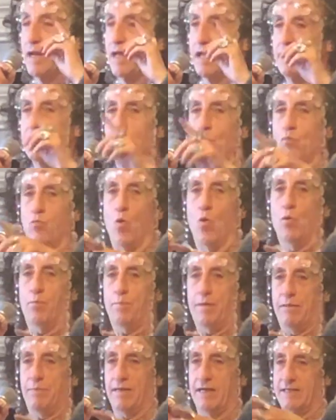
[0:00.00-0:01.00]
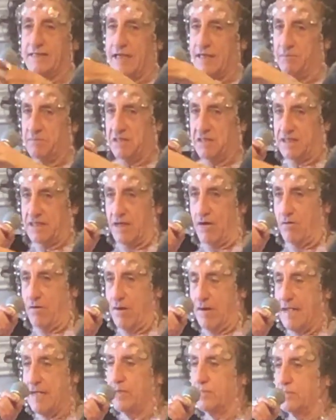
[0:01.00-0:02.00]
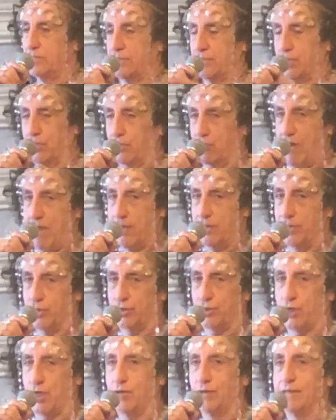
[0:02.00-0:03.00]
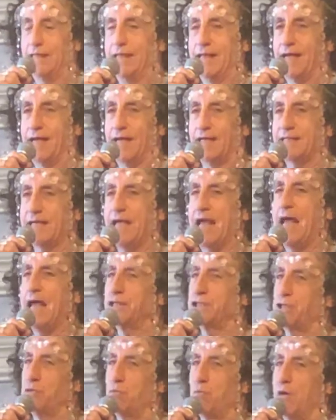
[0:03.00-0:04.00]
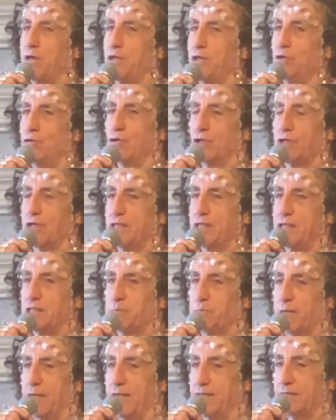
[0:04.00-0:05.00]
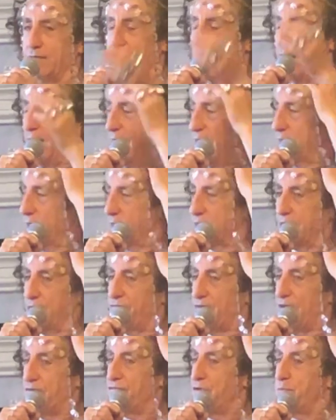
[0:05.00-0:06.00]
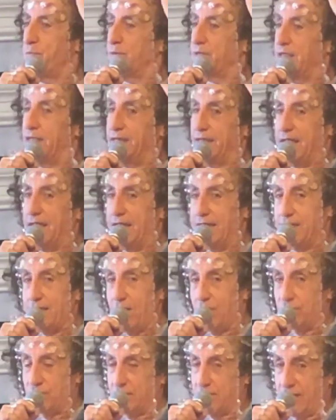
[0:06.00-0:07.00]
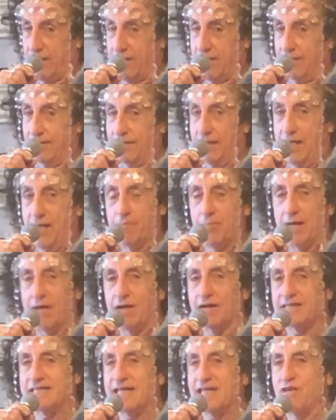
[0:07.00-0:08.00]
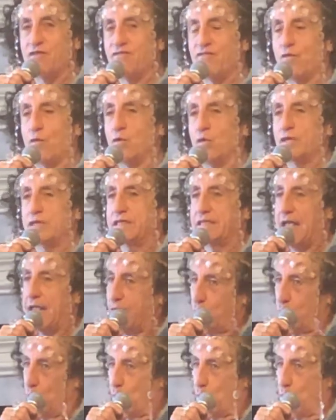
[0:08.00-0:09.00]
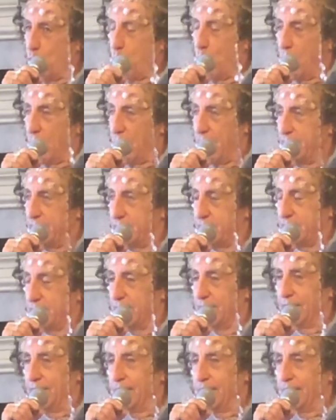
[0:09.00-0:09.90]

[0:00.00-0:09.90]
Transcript: I walk people, I take them to Soho House, to the Groucho. I say, actually, why don't you look at this place? And I don't know if everybody in here knows it, but I tell you, for decor-wise,